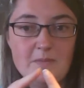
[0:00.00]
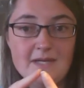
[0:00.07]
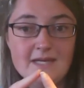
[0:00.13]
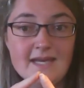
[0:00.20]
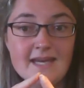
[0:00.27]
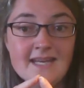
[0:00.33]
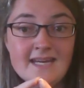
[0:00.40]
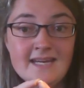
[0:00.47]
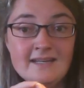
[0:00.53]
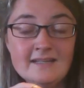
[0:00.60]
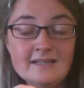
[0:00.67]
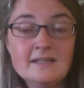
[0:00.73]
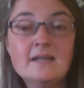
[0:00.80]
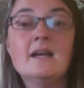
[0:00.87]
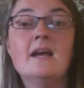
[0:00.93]
Beginning,
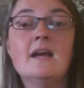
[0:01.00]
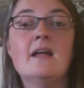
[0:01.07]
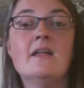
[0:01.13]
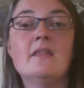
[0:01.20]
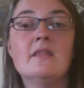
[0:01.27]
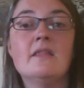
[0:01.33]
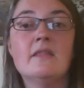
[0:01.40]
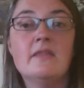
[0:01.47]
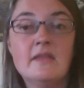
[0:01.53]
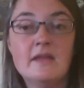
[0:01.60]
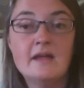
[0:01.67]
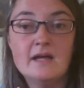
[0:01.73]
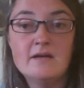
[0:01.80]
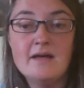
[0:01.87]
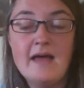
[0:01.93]

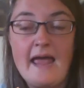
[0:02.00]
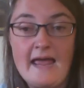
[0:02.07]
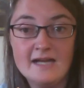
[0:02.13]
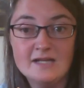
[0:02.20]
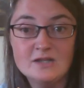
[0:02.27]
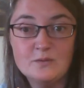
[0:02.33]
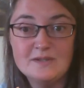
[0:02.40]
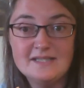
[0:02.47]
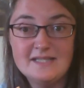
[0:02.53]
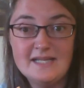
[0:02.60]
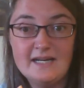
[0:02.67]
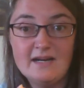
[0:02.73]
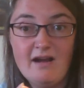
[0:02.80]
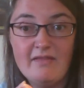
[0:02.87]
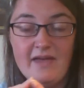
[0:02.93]
the ant was
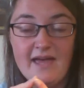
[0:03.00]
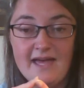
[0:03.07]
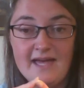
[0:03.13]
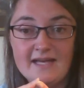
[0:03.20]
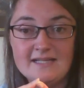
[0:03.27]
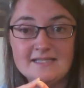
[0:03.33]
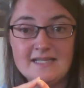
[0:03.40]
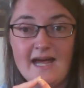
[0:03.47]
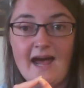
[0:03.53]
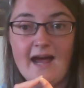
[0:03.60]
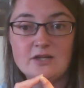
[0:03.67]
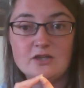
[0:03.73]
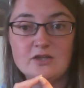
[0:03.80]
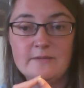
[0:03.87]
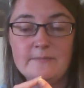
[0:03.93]
sitting on the eggs to
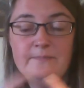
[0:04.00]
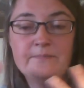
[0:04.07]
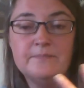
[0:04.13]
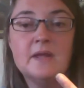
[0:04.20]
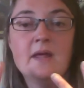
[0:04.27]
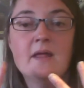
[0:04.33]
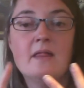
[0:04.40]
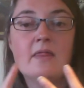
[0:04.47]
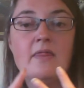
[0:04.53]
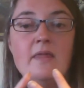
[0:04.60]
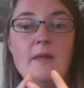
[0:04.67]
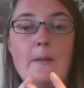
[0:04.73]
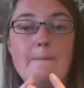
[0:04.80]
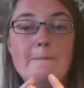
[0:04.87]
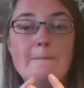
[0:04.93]
hatch them.
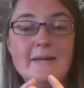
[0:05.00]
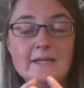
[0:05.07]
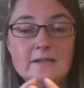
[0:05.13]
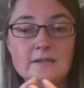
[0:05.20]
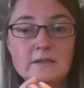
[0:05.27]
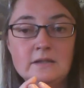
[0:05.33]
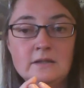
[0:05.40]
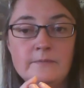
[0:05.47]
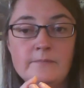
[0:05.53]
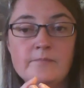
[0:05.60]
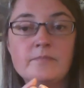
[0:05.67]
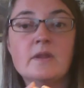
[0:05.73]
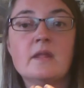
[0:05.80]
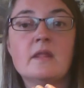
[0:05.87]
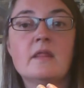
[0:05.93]
The middle,
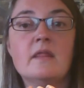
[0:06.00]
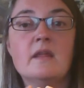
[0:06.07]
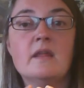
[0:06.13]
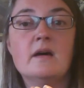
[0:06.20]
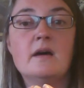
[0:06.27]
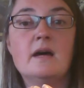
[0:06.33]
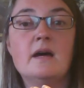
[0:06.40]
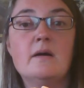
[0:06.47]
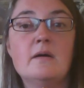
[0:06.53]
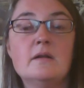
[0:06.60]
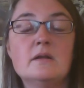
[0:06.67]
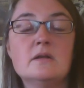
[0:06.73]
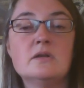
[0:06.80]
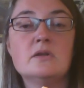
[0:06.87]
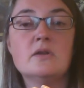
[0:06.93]

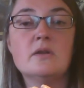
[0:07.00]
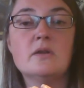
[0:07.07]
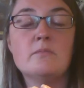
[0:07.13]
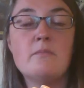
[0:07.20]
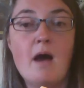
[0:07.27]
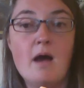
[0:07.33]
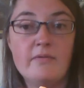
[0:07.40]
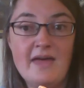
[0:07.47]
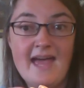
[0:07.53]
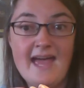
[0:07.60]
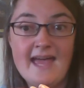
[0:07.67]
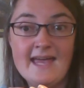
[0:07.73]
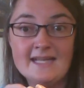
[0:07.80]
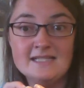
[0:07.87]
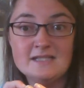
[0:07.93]
the
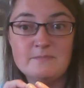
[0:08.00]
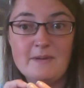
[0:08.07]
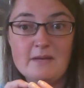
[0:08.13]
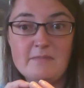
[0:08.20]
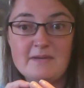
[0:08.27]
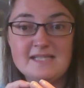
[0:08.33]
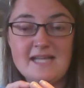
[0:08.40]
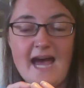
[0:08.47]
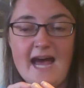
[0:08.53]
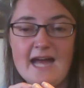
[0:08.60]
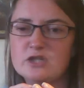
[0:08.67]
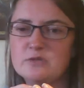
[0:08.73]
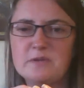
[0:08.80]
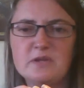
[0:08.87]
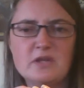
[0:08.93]
ant's babies
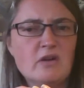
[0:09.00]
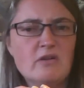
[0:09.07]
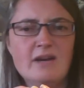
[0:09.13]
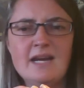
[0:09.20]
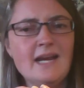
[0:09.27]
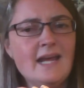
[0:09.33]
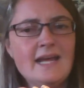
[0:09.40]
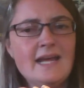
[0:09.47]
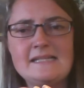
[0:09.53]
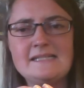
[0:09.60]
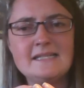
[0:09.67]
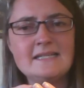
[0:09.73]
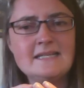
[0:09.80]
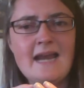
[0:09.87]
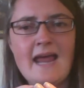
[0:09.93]
hatched, but the green egg
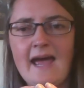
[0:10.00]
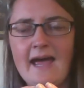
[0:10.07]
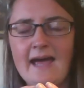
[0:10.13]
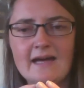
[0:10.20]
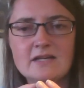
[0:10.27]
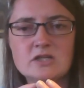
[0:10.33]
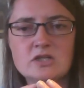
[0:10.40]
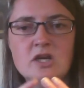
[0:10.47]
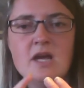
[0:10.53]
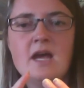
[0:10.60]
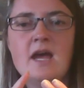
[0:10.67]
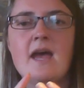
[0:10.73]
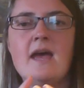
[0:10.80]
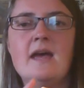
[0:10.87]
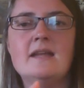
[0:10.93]
didn't hatch.
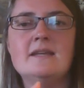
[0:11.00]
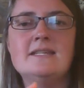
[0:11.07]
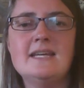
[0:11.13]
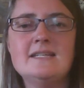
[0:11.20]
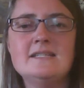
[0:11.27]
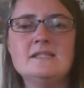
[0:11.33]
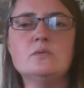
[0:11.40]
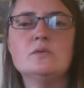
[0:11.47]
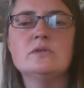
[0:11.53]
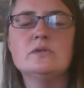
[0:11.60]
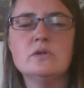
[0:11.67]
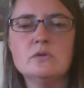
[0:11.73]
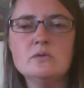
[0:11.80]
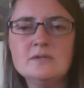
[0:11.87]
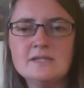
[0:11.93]
And Daisy
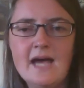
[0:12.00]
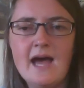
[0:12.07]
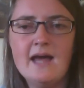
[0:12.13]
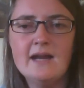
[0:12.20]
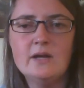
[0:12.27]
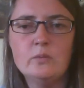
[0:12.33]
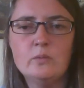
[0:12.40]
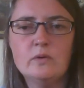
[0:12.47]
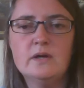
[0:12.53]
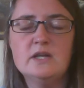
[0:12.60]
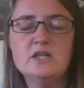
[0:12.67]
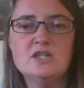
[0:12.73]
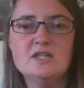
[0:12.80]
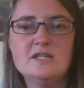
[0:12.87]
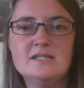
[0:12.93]
was so sad and
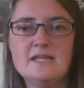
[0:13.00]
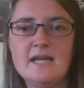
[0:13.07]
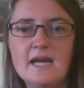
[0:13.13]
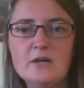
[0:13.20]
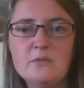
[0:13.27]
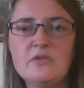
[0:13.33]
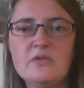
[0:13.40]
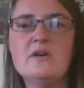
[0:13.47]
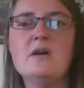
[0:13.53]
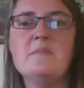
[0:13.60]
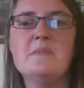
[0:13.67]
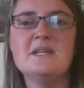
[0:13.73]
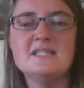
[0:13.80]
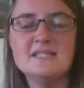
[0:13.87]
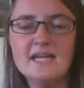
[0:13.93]
worried. She stayed with
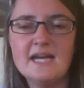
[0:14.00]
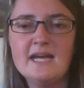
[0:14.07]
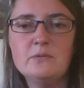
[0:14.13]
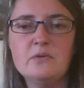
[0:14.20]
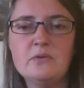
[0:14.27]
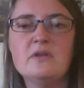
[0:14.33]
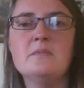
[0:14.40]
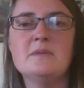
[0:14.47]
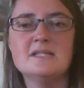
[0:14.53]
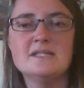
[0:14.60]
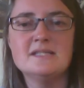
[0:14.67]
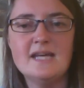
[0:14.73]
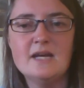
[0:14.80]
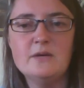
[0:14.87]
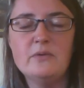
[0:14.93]
them and stayed with them and
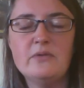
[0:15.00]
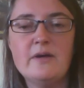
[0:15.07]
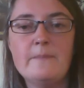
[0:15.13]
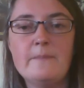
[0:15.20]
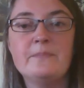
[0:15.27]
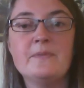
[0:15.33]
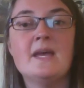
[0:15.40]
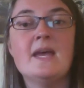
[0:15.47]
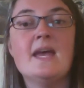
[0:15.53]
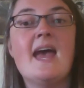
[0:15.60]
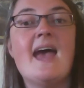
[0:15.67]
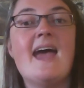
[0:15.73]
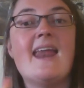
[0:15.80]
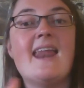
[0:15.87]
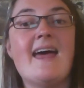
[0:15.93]
stayed with them.
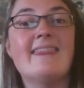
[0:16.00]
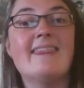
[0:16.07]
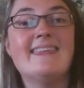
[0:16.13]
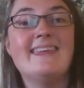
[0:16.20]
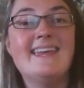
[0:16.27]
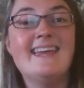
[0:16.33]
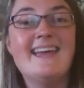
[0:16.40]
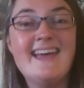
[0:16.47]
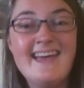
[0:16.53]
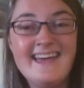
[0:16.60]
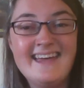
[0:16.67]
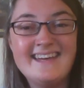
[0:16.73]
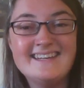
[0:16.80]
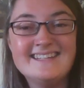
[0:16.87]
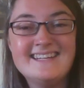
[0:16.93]
And at the
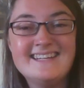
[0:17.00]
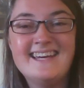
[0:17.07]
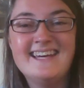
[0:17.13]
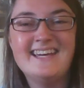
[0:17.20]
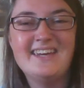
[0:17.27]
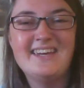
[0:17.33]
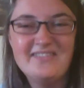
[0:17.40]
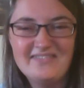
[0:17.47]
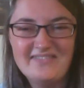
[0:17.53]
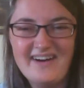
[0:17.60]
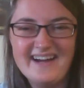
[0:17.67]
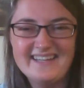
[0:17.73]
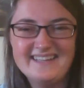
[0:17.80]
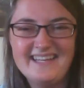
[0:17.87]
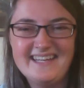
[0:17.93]
end, he
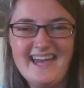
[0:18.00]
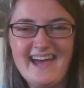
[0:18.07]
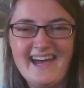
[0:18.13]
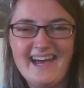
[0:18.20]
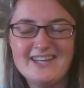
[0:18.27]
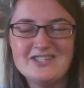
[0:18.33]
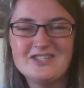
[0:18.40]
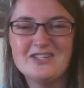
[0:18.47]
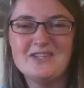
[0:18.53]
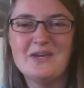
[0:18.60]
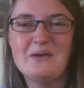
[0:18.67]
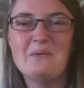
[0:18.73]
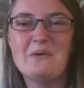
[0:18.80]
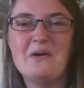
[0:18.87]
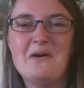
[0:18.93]
finally hatched, and they
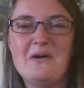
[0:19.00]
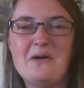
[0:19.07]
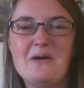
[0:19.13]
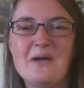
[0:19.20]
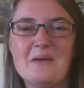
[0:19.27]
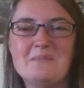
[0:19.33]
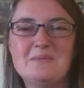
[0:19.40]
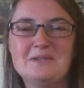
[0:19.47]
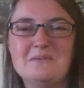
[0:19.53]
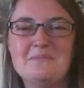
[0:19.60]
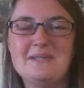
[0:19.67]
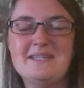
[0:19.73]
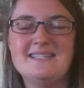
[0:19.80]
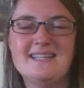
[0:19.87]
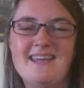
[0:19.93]
were all able to
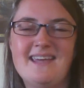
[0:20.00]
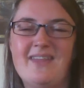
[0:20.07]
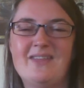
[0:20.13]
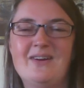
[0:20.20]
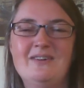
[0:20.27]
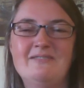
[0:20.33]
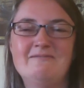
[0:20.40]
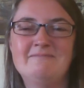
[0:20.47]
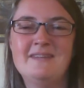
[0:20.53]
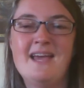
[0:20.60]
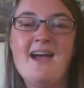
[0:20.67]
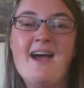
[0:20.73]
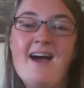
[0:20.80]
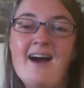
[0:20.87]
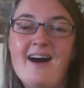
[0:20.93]
be together.
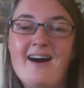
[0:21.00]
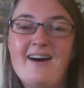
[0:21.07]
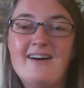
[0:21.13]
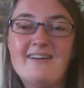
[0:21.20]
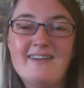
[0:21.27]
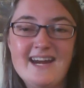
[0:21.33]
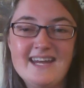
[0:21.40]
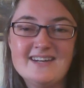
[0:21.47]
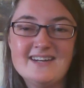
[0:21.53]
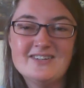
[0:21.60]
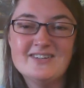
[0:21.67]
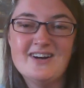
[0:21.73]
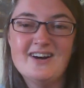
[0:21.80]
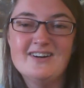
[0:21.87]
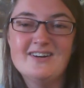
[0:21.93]
All right,
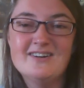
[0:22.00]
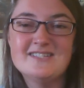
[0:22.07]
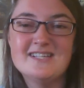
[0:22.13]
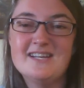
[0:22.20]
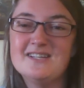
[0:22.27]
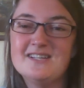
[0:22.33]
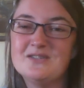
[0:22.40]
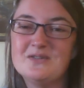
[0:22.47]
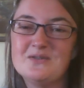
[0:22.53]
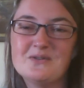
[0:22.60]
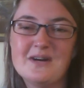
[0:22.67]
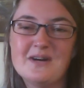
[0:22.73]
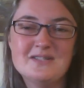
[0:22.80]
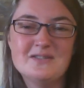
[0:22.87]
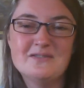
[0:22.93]
kindergartners, it is so
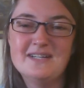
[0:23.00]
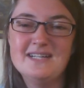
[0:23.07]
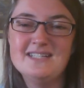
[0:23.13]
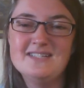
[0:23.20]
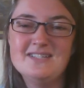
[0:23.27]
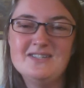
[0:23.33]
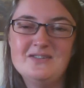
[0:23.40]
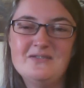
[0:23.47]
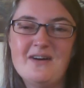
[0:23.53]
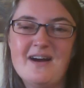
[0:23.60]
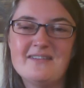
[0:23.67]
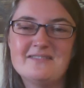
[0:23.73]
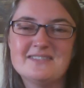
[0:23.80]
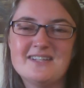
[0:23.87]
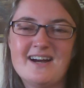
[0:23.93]
great to read to you.
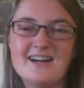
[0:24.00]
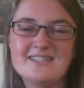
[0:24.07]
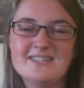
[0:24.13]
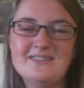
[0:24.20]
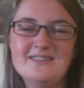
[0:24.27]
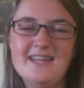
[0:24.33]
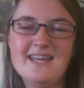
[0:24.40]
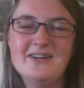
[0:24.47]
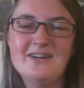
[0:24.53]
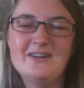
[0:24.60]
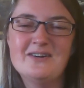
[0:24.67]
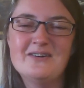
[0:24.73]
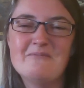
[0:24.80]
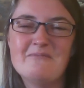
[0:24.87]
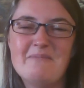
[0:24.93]
I will talk to you later.
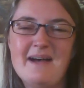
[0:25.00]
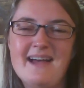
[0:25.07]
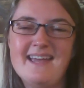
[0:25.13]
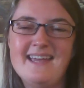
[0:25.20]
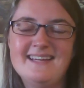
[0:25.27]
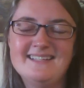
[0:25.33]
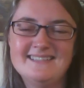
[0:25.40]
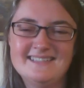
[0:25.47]
Bye.